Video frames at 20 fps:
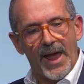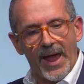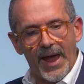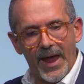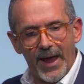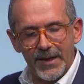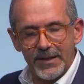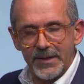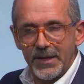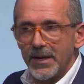
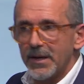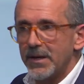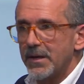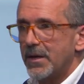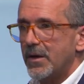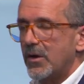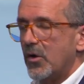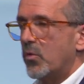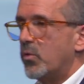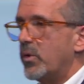And
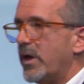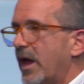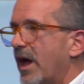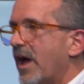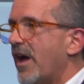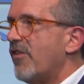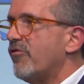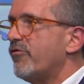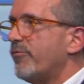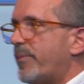we
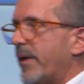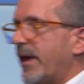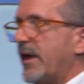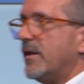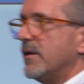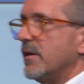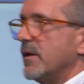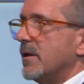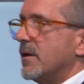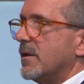have
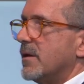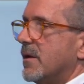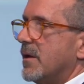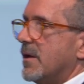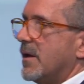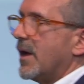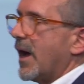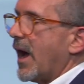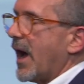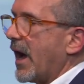been
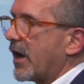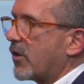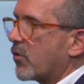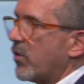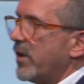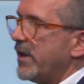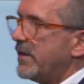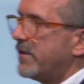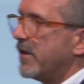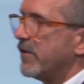
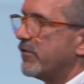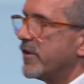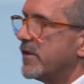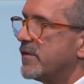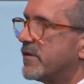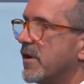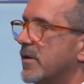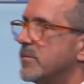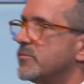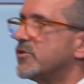accretive
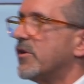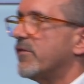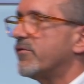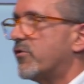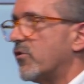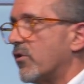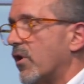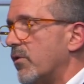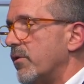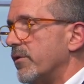in terms
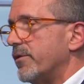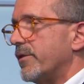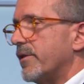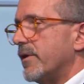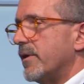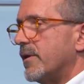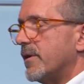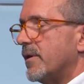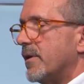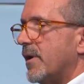of growth
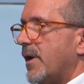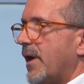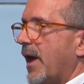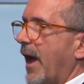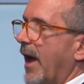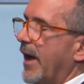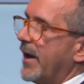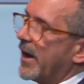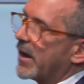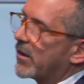
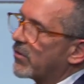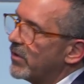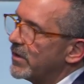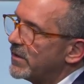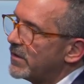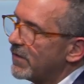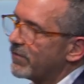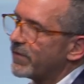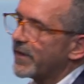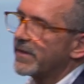and
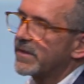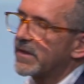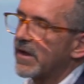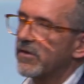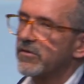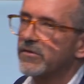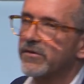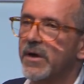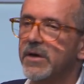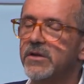accretive
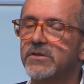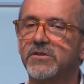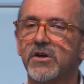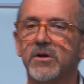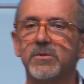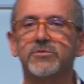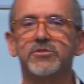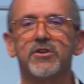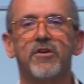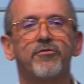in
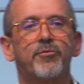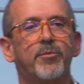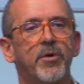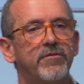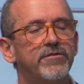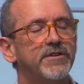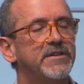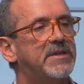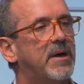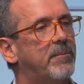terms of
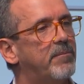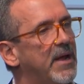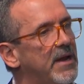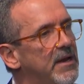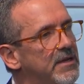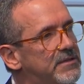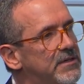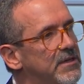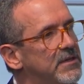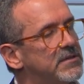
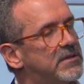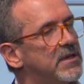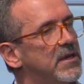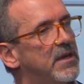profitability